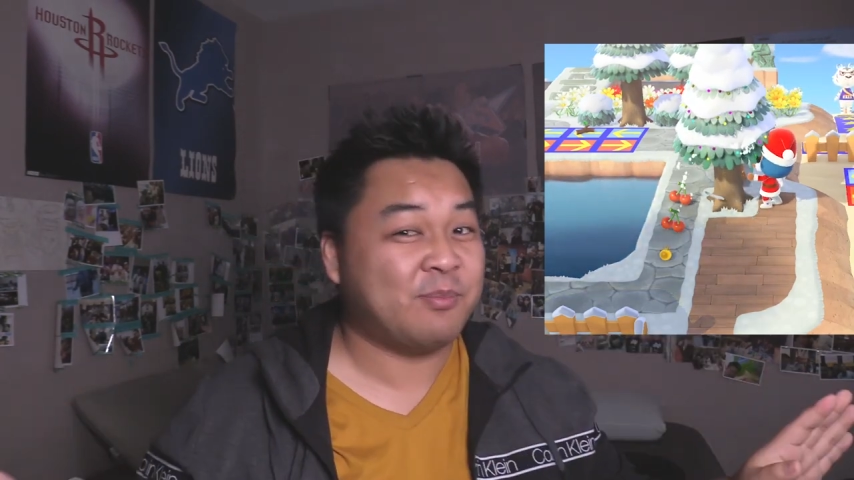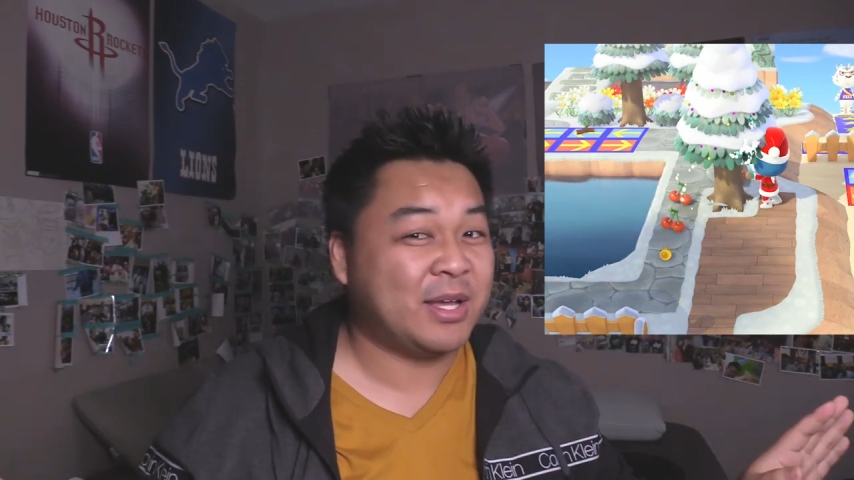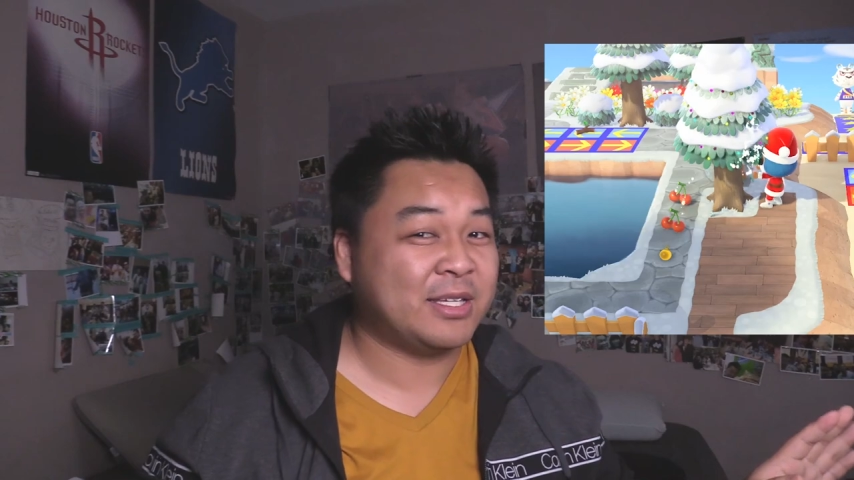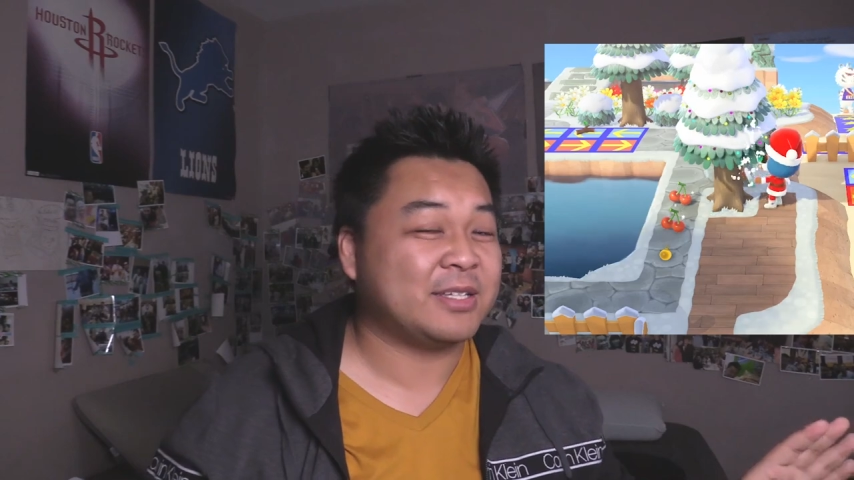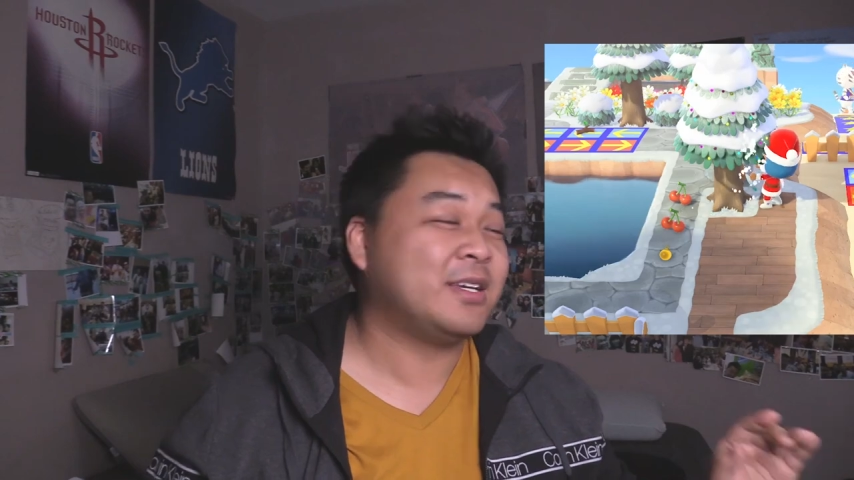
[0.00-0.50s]

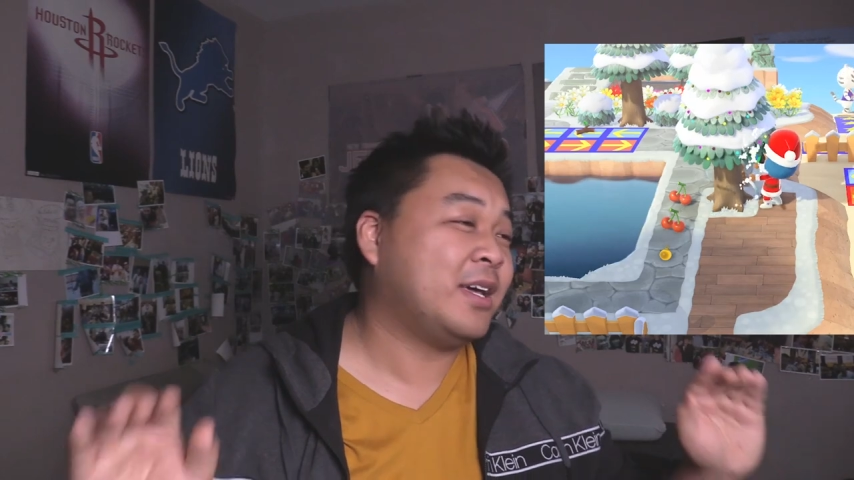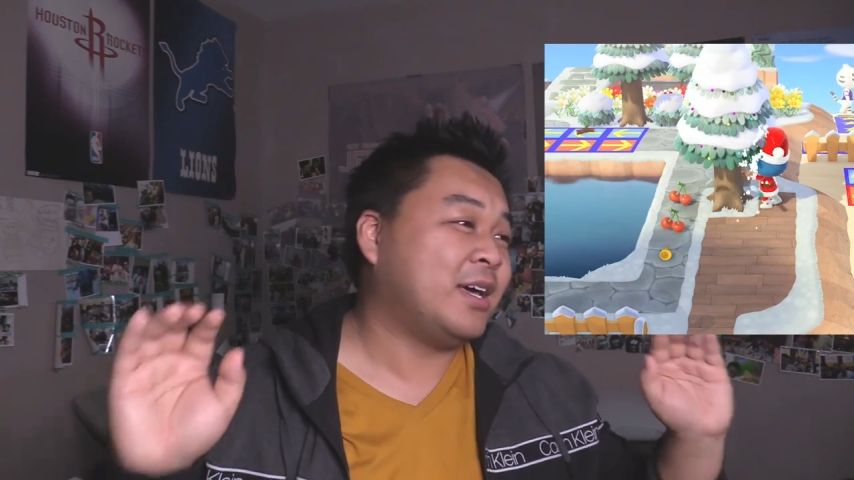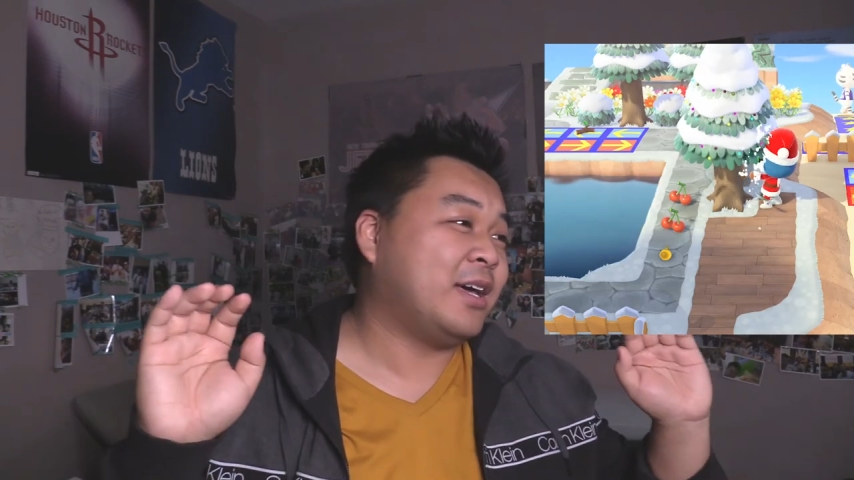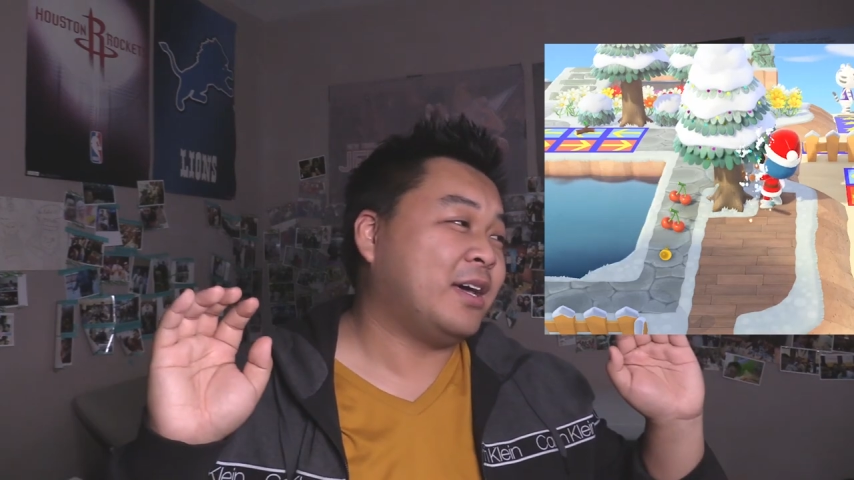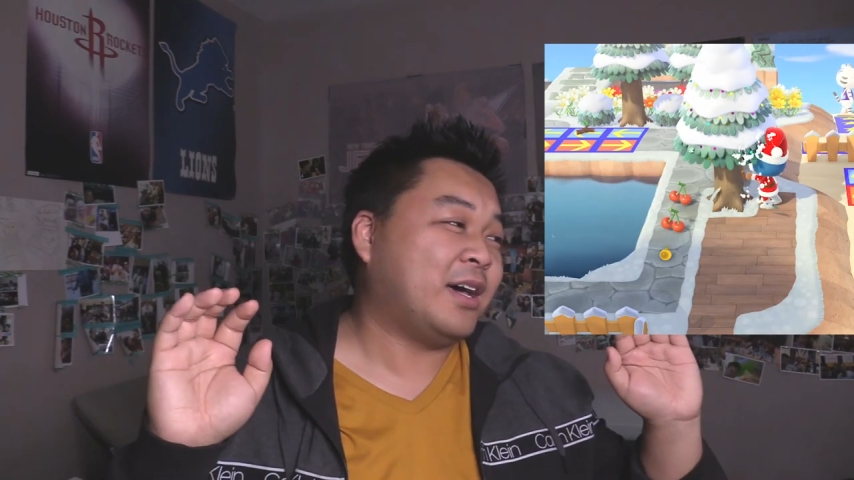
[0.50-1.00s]
money.
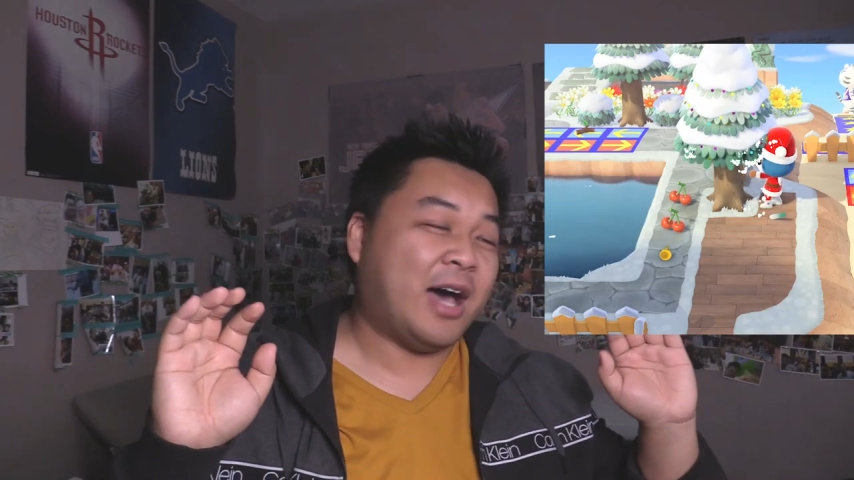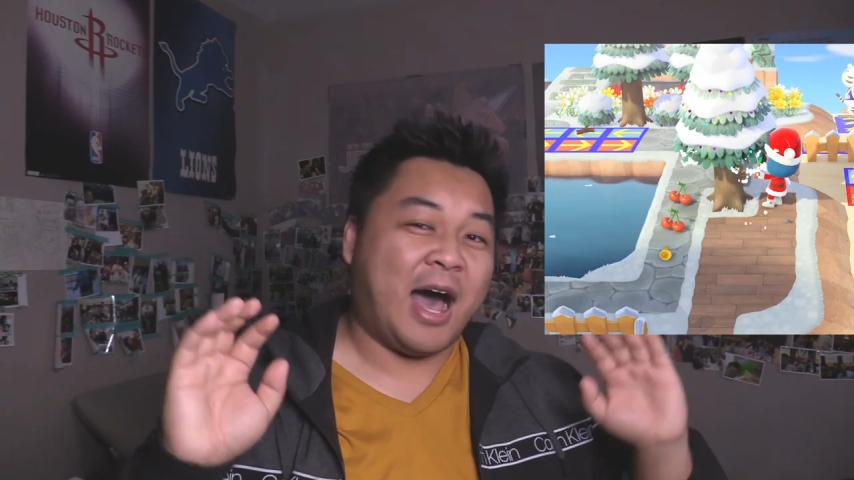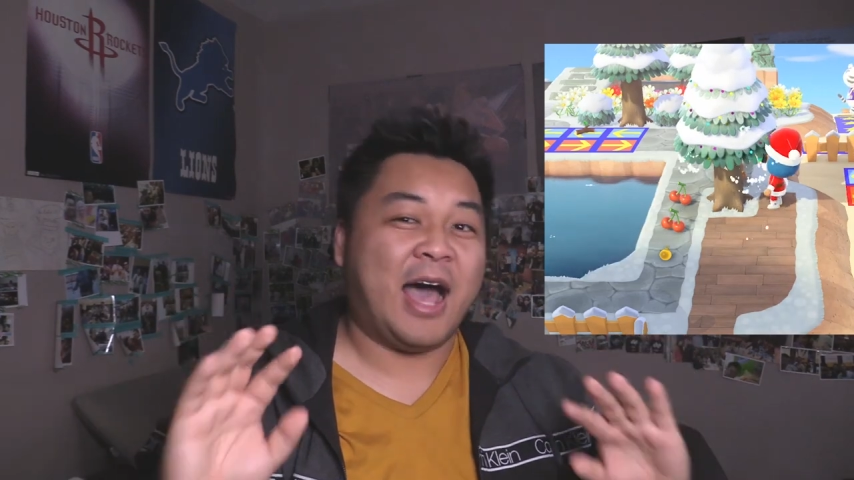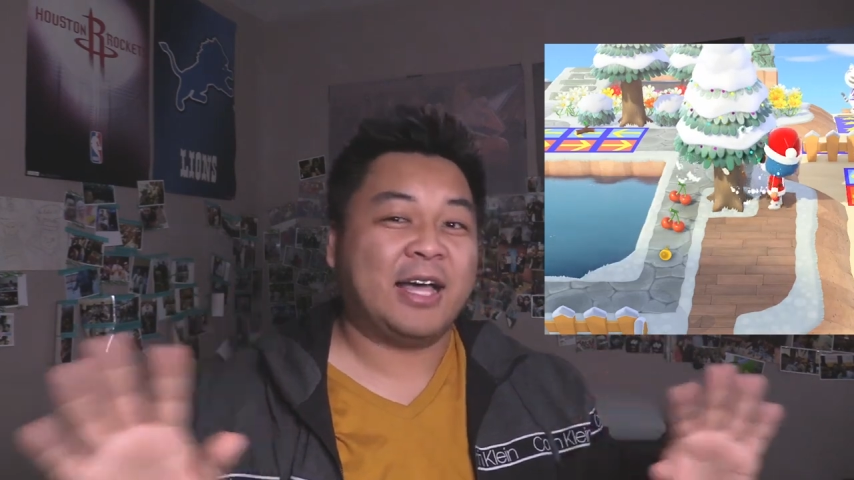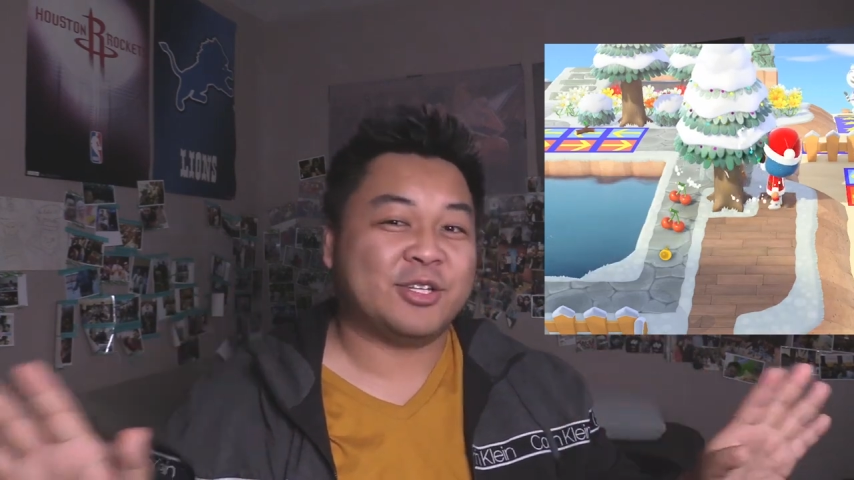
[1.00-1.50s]
I